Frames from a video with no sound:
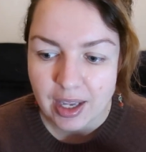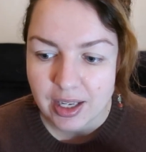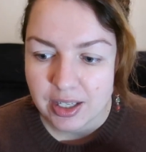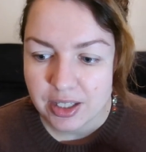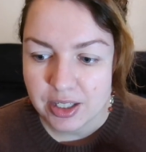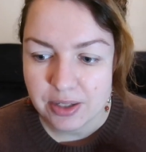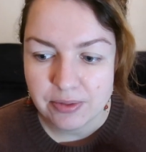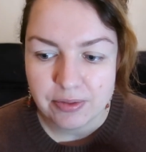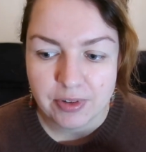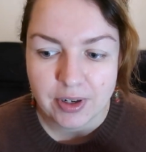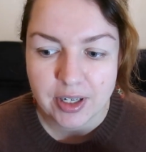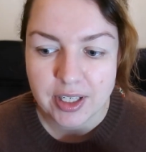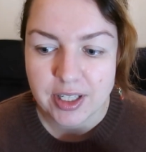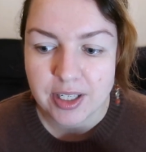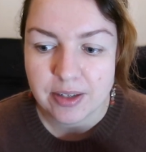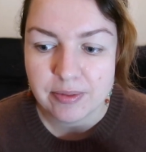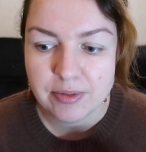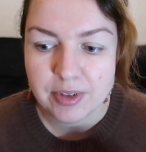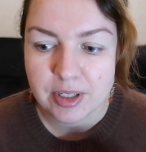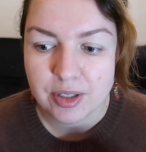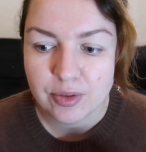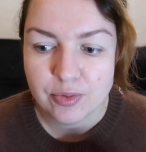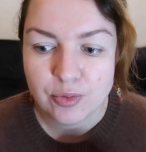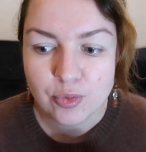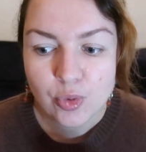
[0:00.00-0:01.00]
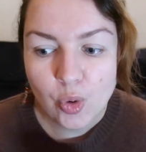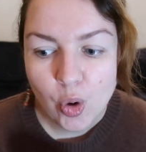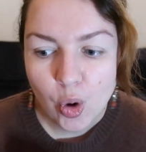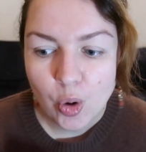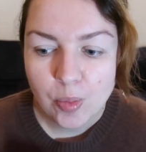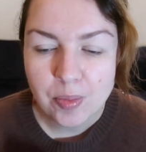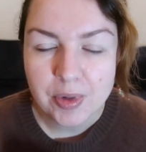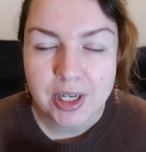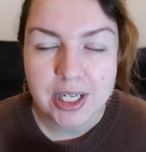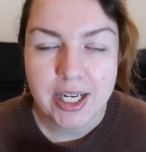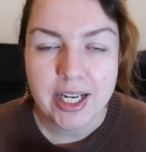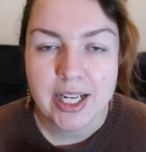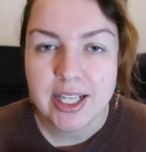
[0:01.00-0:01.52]
different even
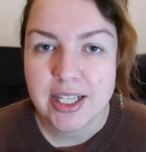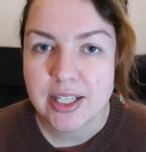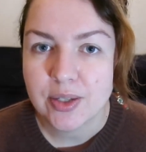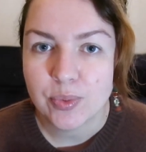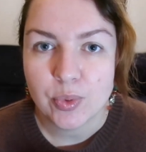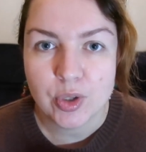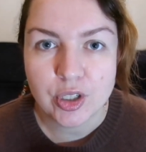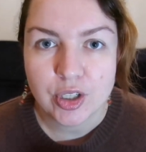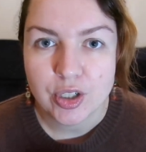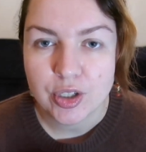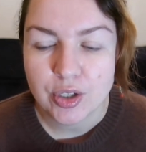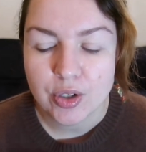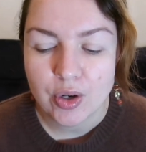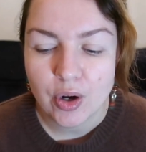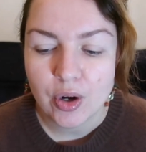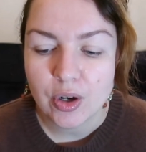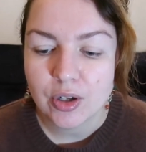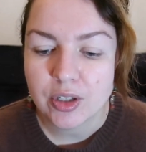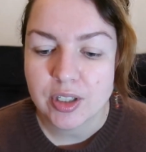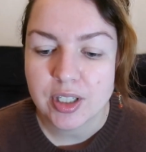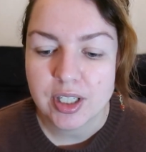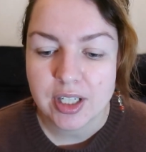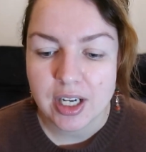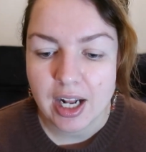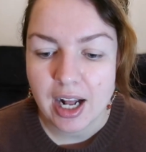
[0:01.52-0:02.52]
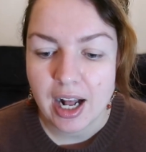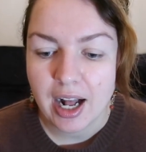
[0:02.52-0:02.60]
formats, whatnot.